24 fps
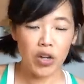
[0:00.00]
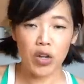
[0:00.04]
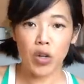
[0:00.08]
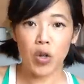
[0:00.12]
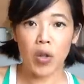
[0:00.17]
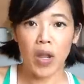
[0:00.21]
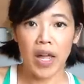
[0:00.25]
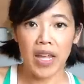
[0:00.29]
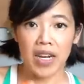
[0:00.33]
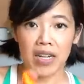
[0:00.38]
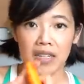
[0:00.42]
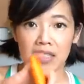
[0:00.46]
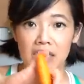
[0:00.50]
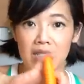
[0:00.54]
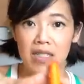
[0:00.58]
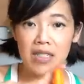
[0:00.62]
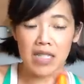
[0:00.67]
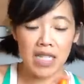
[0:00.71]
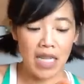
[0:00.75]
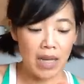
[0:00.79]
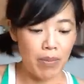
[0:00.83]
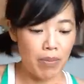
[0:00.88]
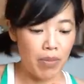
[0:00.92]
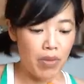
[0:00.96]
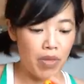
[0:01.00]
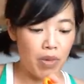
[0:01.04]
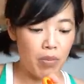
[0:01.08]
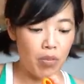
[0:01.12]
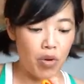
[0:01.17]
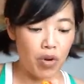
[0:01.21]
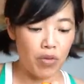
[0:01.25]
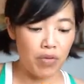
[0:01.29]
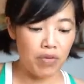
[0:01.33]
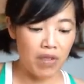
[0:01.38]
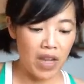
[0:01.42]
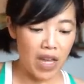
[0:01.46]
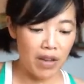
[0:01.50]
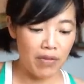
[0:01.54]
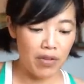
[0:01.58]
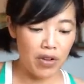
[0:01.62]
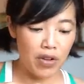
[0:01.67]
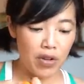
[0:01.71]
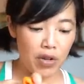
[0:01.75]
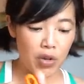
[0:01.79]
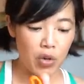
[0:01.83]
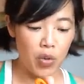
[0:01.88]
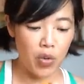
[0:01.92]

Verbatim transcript: you let it steep, the more flavor you're